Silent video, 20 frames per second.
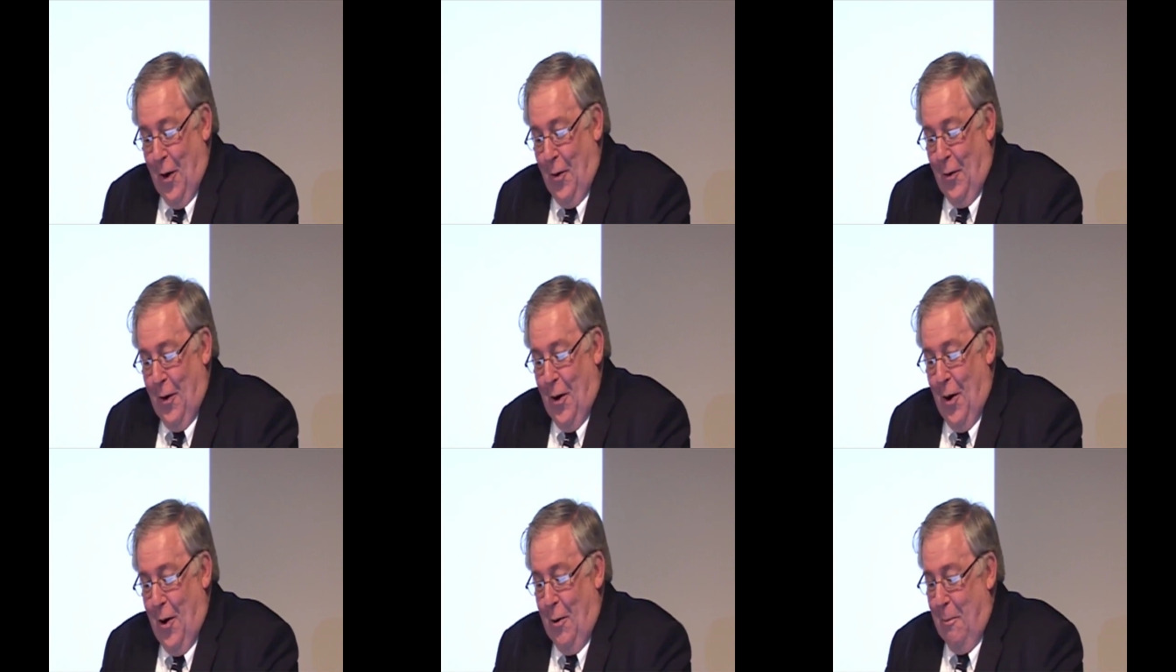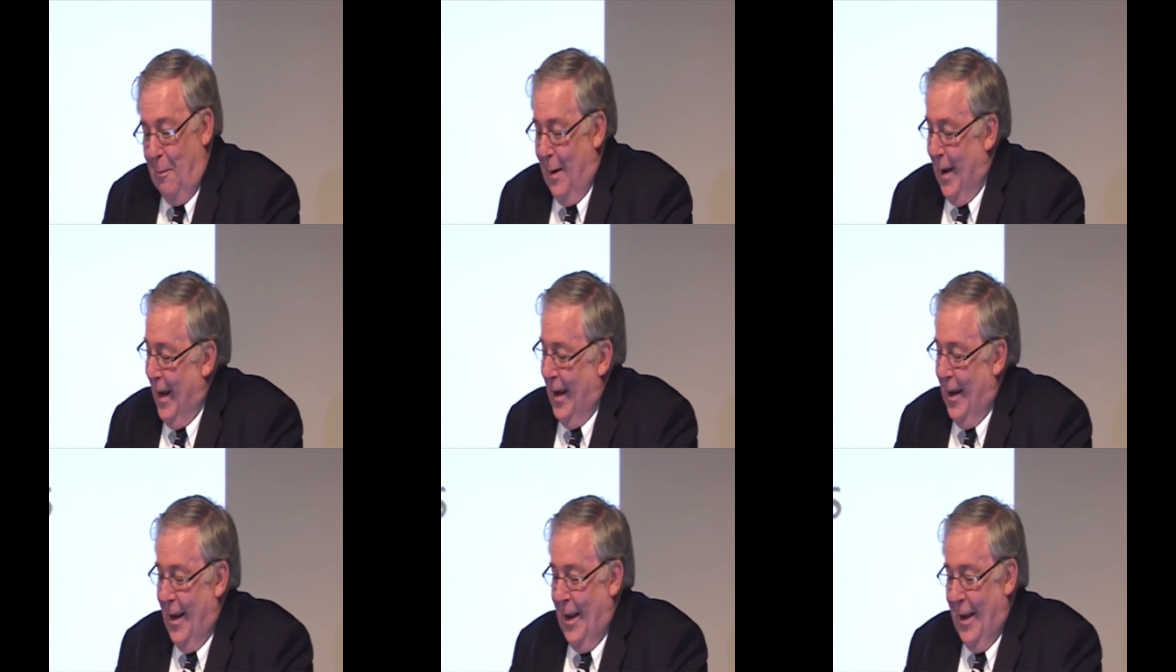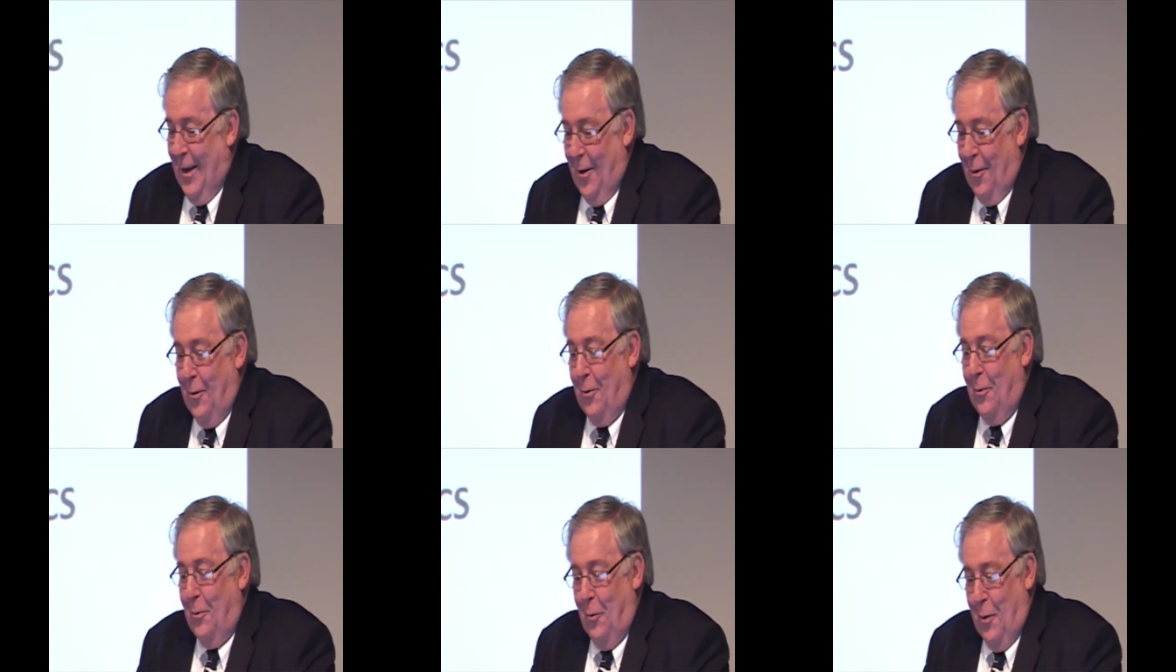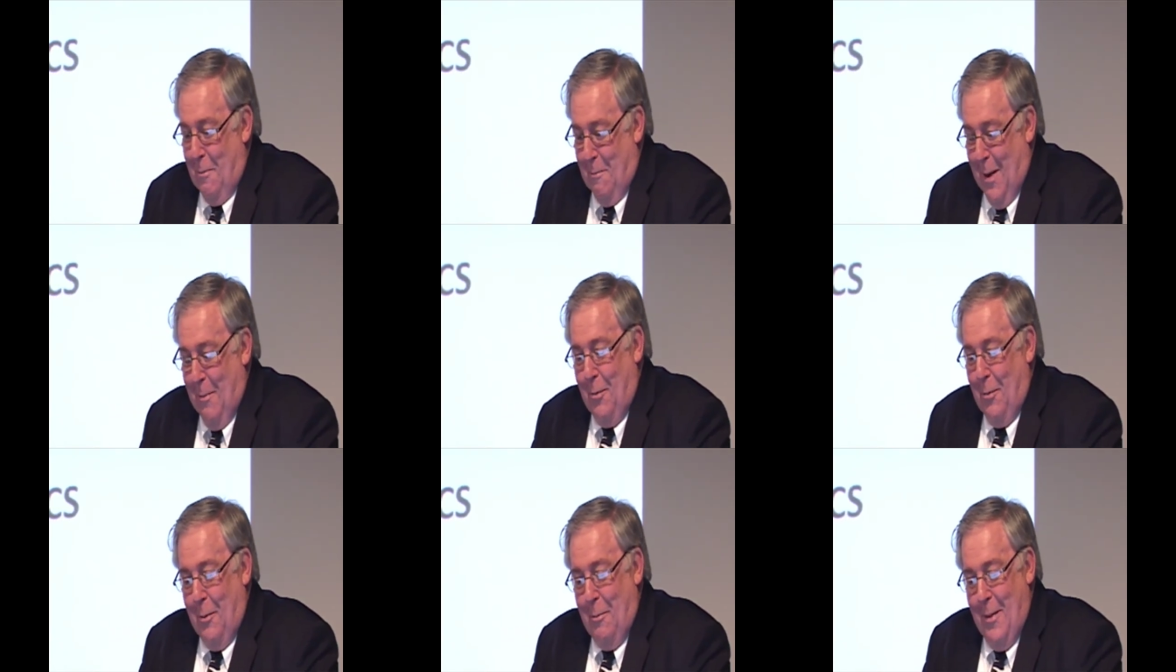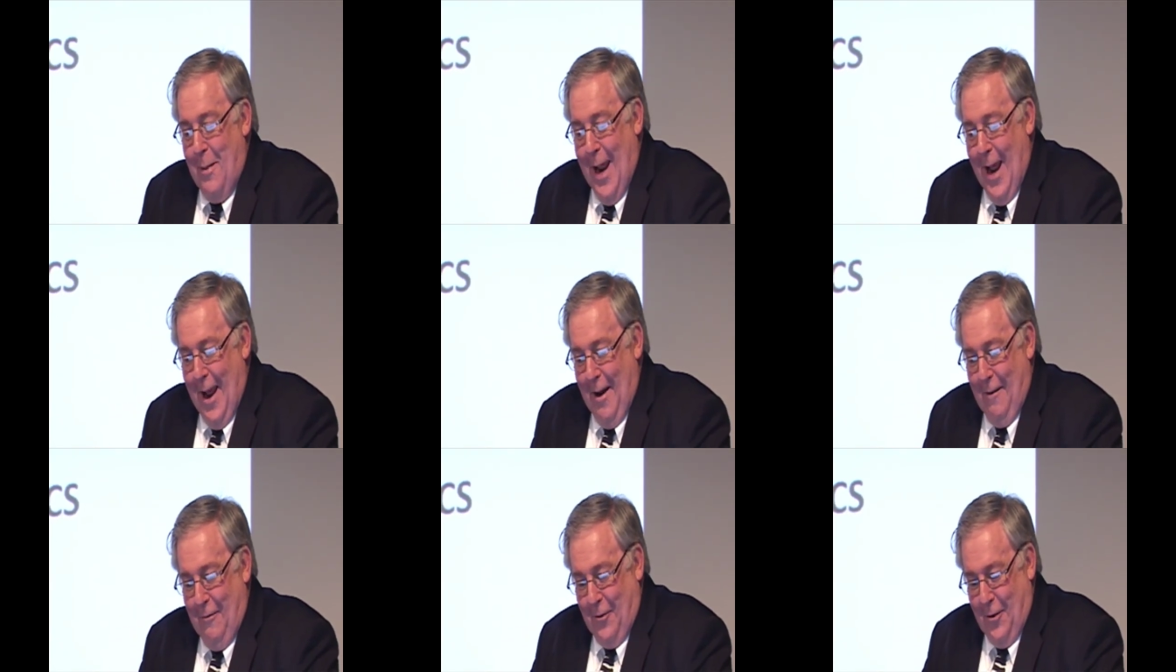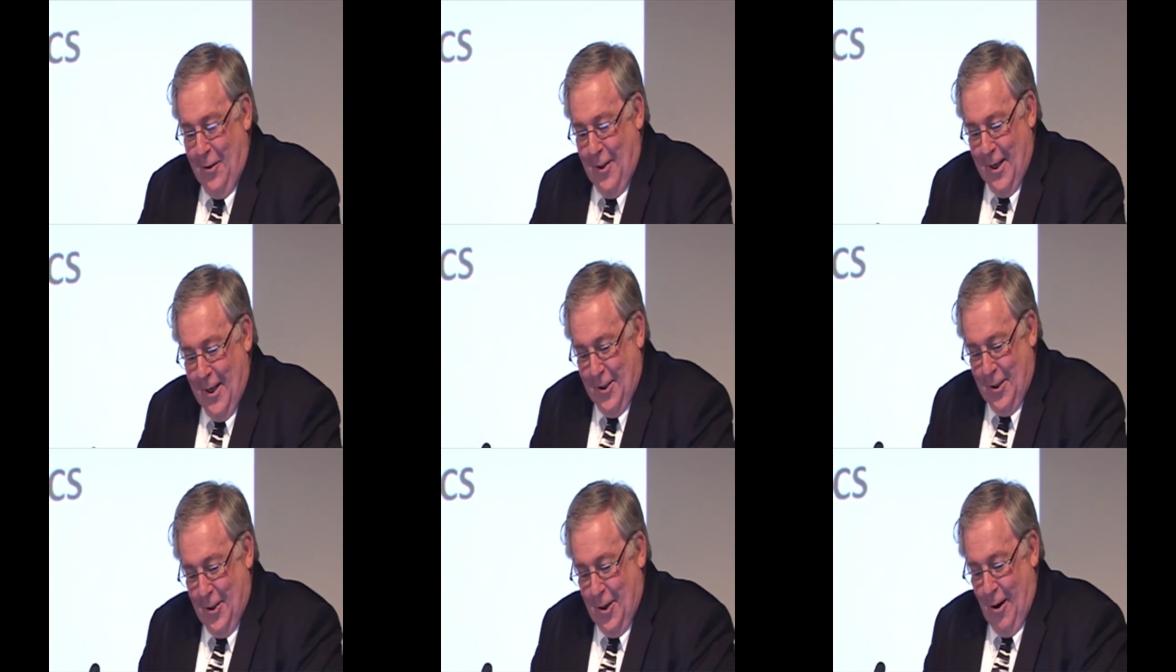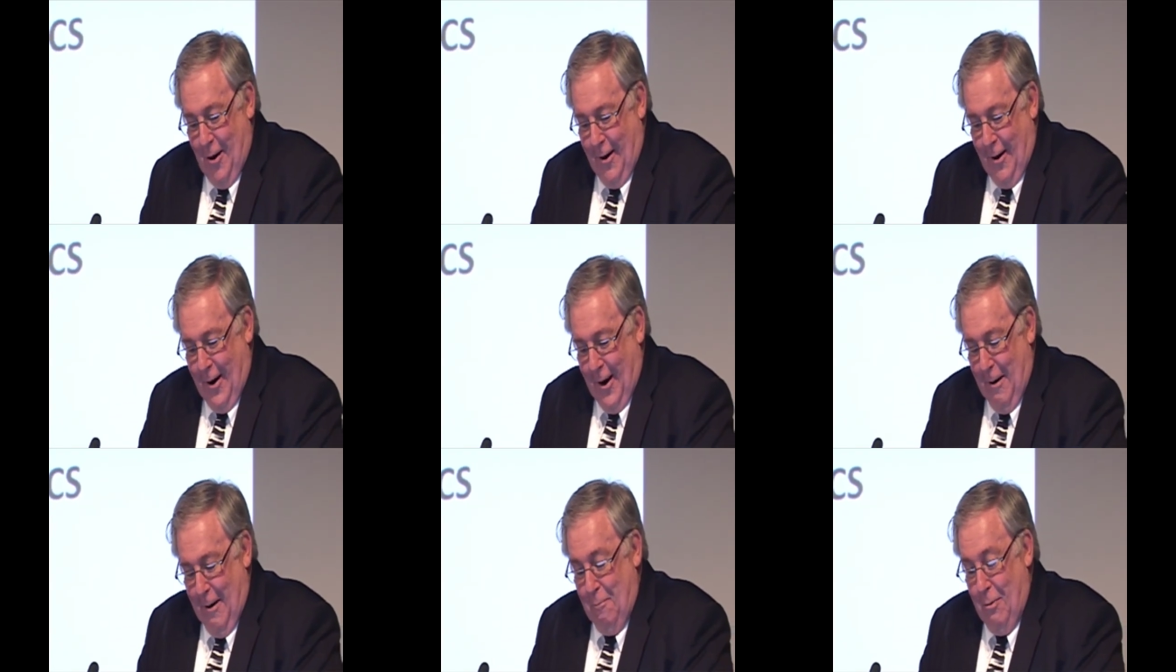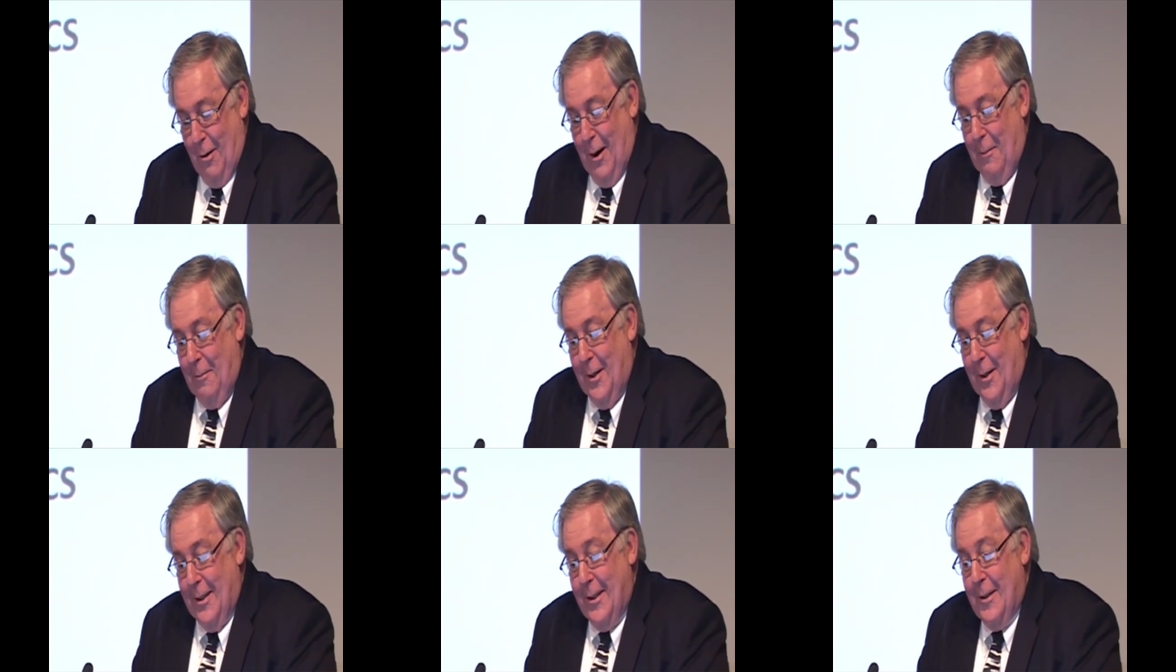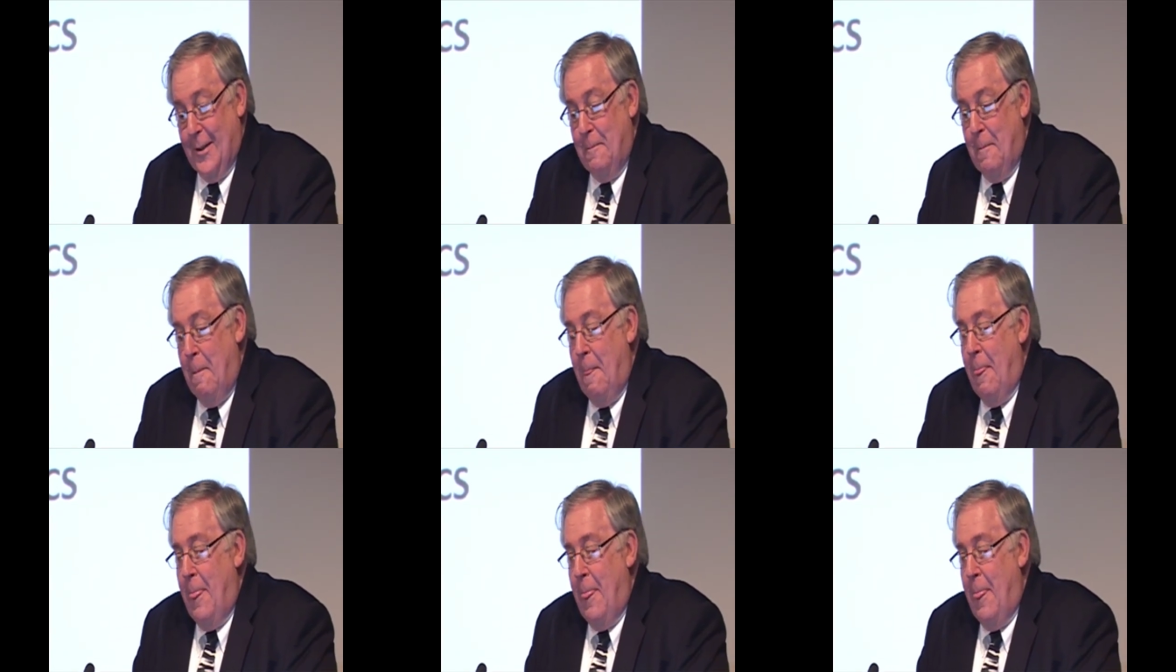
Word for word: you don't know me, you'll remember me after this talk. I promise.